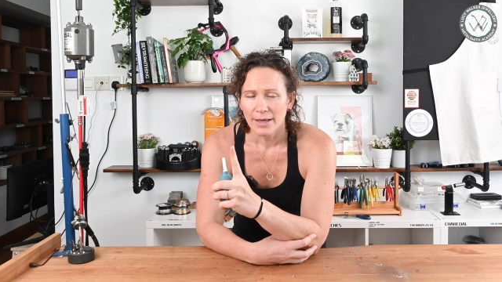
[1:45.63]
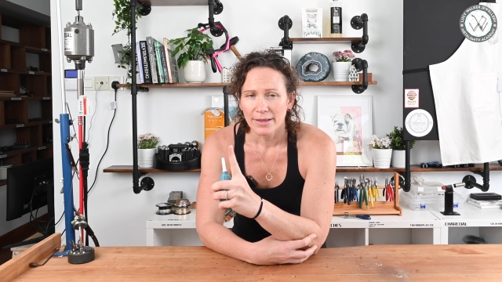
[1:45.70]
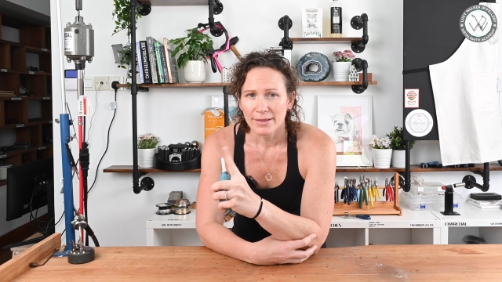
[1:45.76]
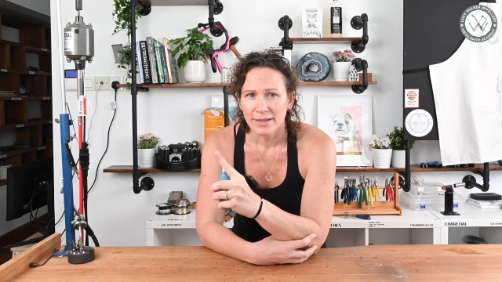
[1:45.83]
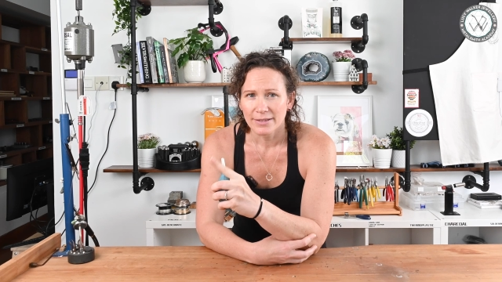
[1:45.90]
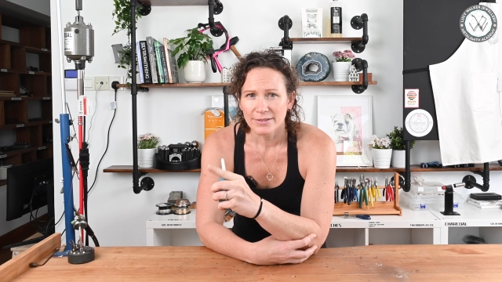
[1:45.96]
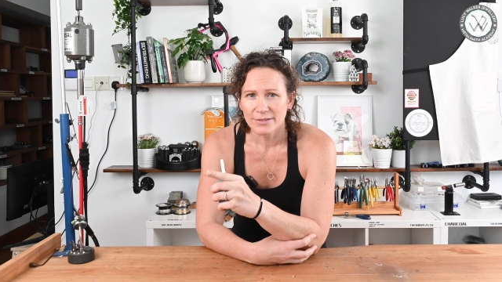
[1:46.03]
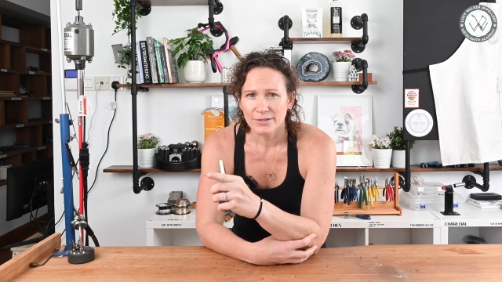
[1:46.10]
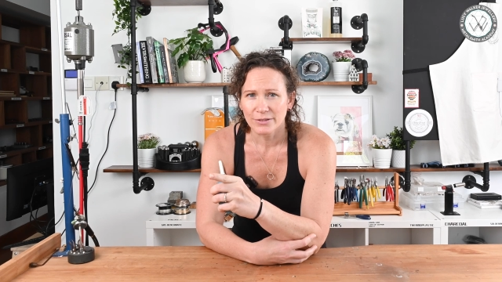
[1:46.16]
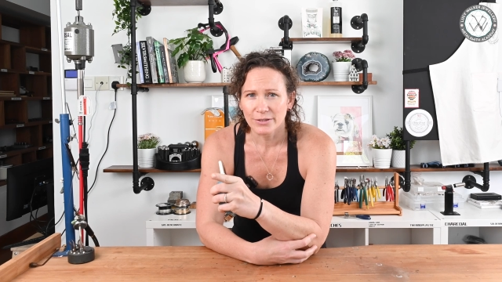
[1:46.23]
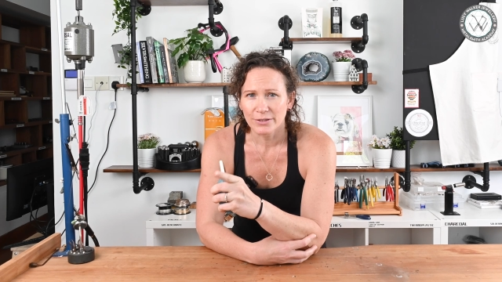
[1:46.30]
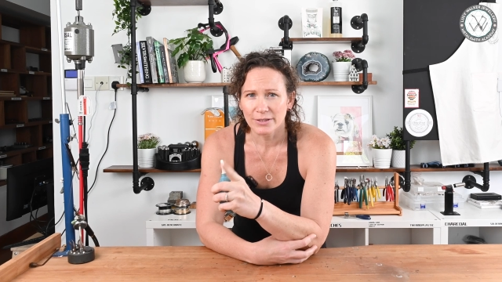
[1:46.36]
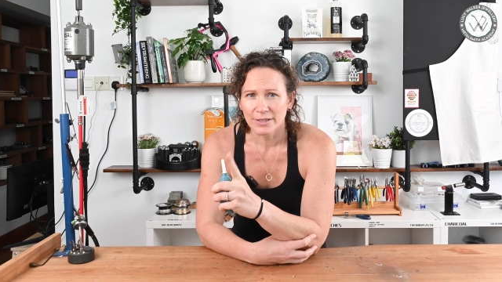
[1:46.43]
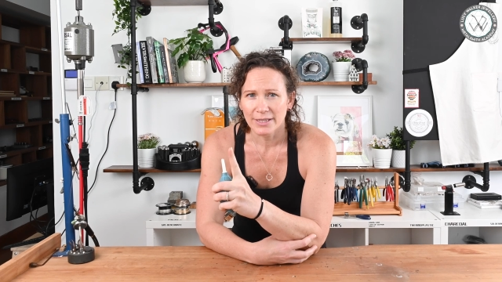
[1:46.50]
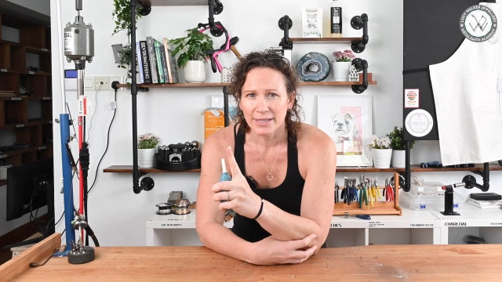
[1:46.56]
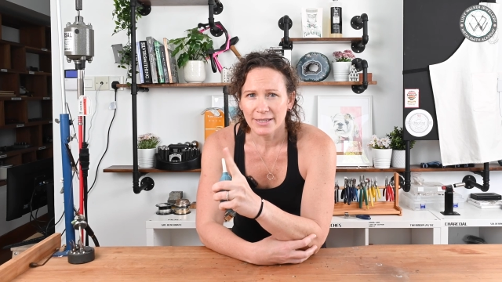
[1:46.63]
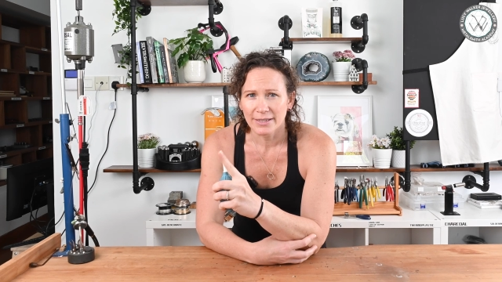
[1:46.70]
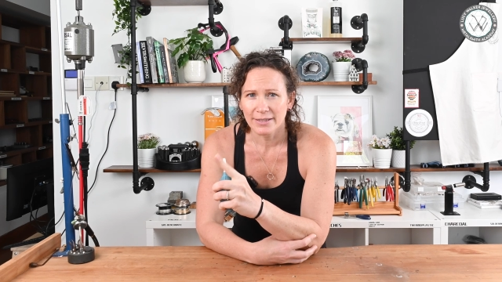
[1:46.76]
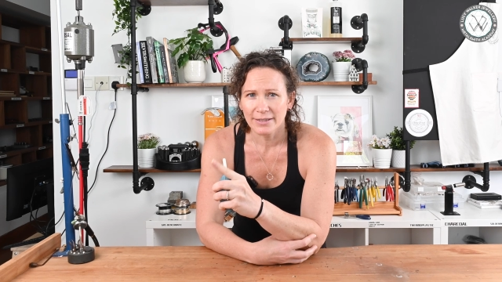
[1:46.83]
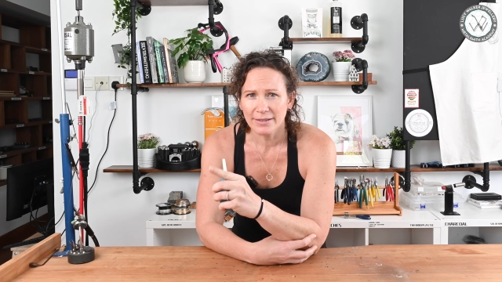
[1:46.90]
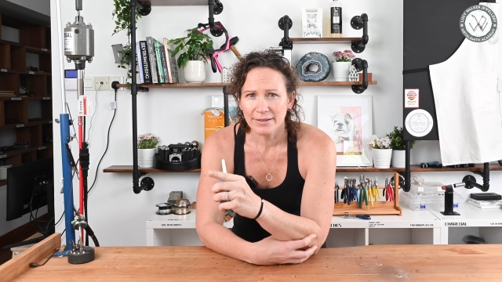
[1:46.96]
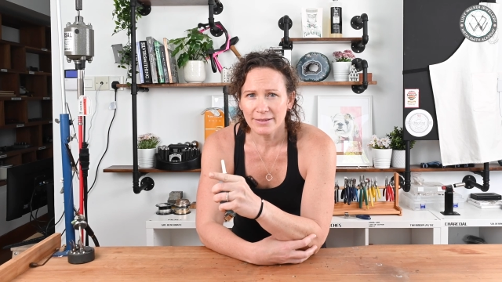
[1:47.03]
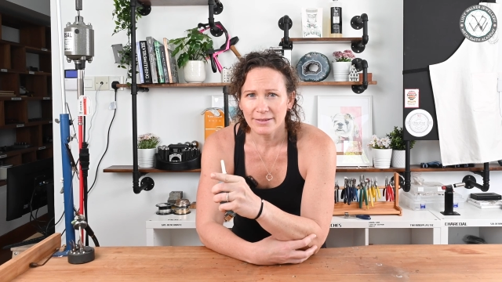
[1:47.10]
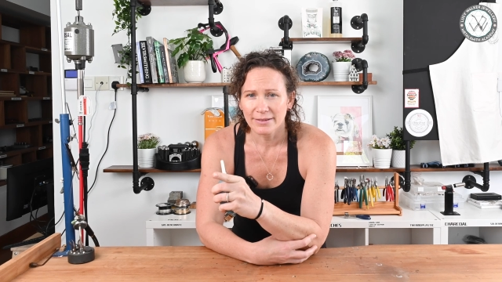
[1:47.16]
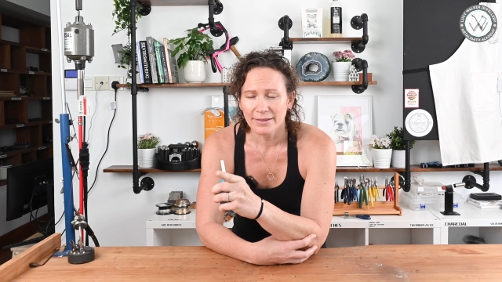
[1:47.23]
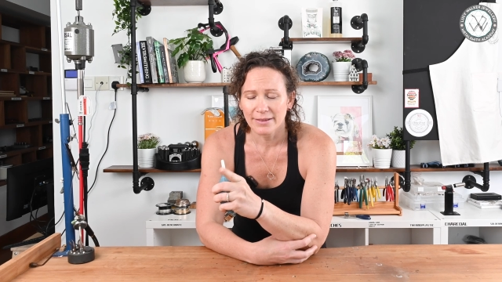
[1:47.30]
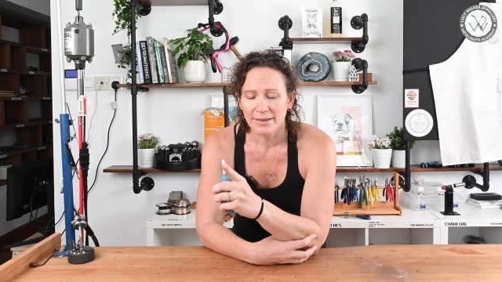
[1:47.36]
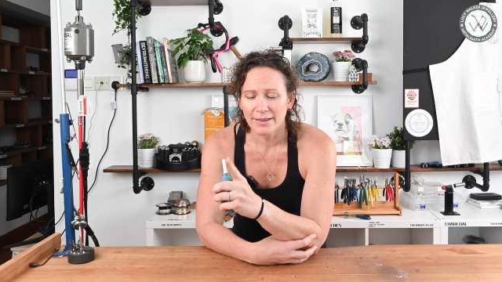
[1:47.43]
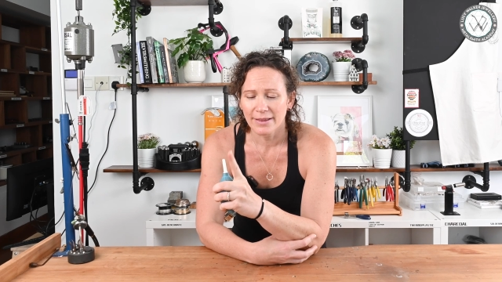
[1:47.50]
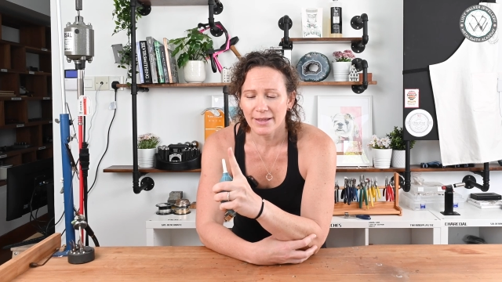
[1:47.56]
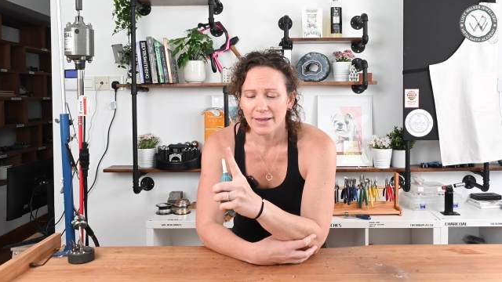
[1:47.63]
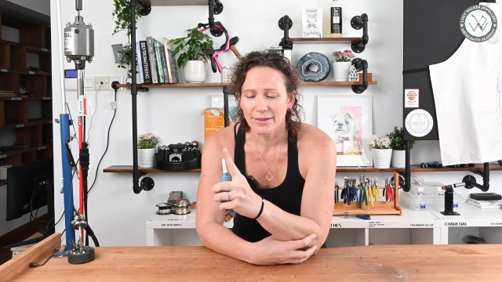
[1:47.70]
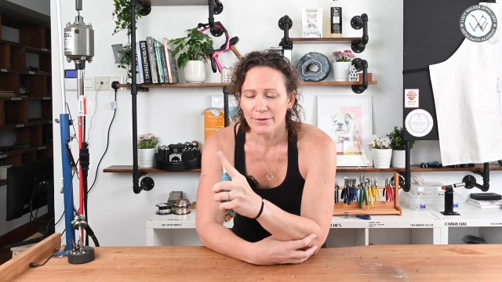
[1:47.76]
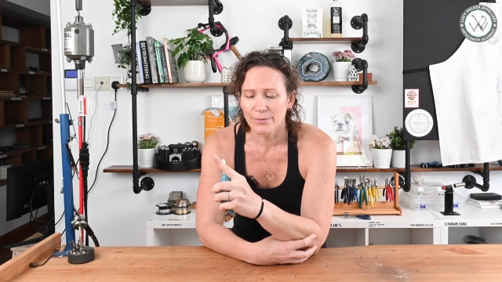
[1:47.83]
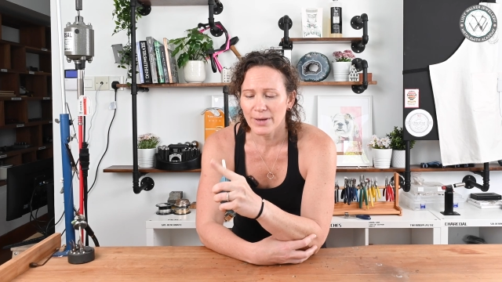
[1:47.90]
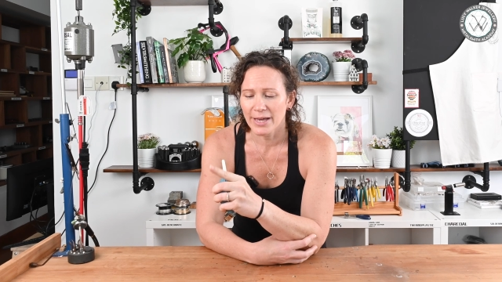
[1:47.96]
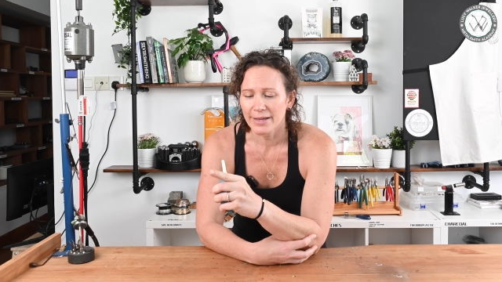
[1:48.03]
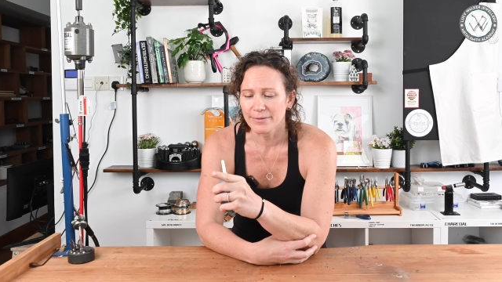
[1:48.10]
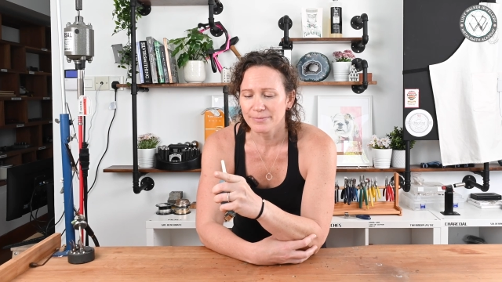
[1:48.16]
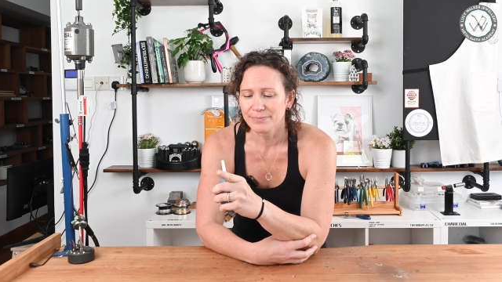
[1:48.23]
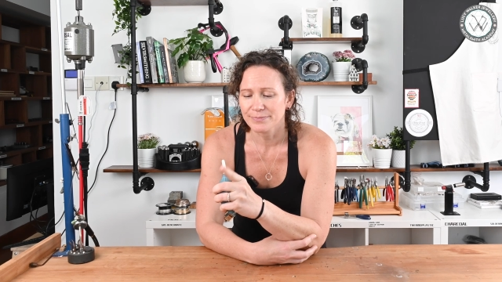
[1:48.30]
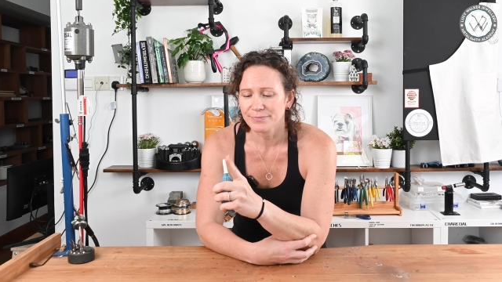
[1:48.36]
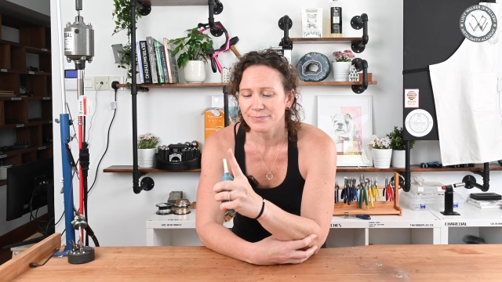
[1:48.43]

and then circling the other way.